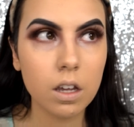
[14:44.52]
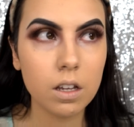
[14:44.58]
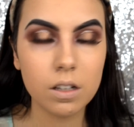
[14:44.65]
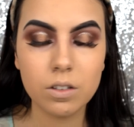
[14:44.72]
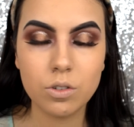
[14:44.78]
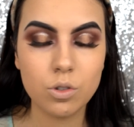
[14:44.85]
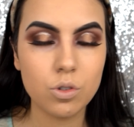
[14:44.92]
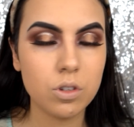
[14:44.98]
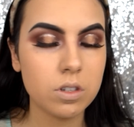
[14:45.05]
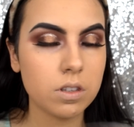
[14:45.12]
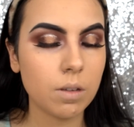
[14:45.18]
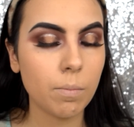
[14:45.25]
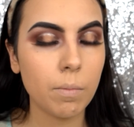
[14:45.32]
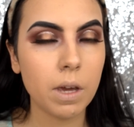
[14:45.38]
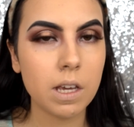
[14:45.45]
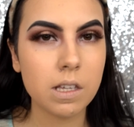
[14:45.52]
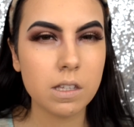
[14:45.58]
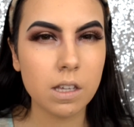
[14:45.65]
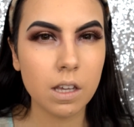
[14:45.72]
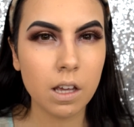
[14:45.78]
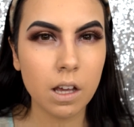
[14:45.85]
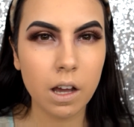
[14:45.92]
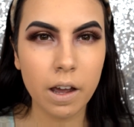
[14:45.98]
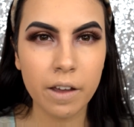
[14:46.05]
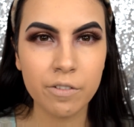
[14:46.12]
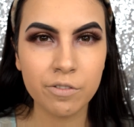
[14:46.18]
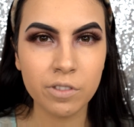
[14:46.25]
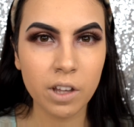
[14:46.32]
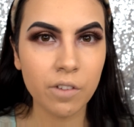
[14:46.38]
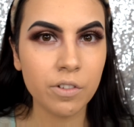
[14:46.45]
It's just amazing.
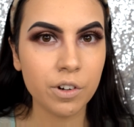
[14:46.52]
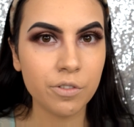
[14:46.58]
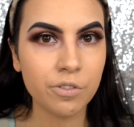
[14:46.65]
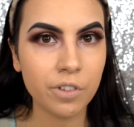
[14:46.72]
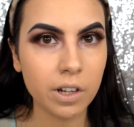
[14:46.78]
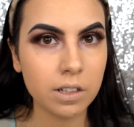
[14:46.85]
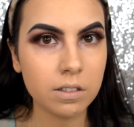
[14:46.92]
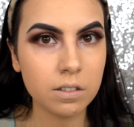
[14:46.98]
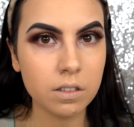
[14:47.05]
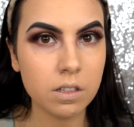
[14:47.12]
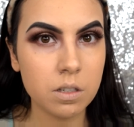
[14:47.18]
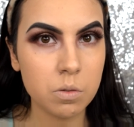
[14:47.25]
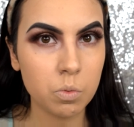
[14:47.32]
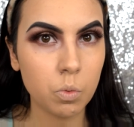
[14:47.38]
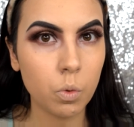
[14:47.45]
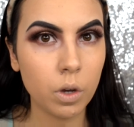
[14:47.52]
I've never felt this